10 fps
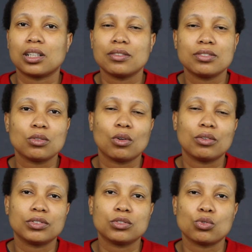lifting
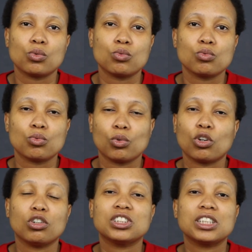off a drone or
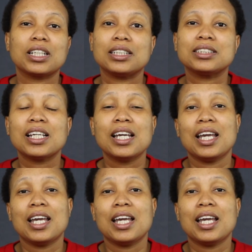launching it